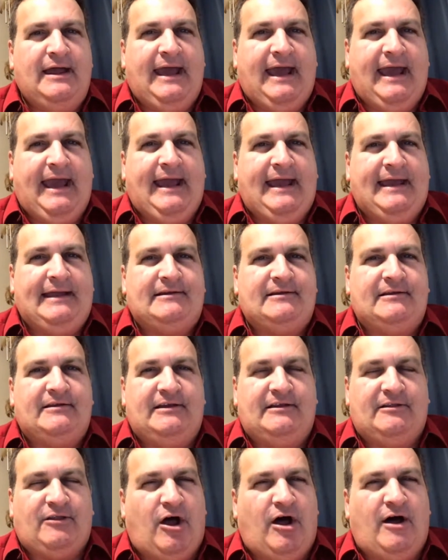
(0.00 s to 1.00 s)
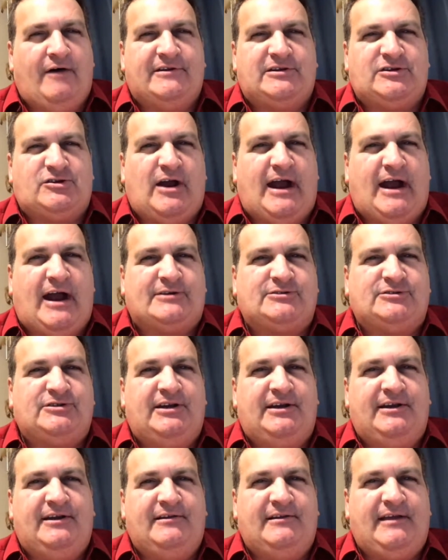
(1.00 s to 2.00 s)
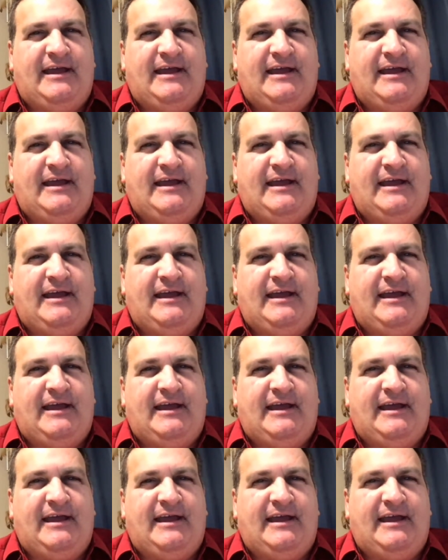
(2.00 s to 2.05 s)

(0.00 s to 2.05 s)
and law of attraction and,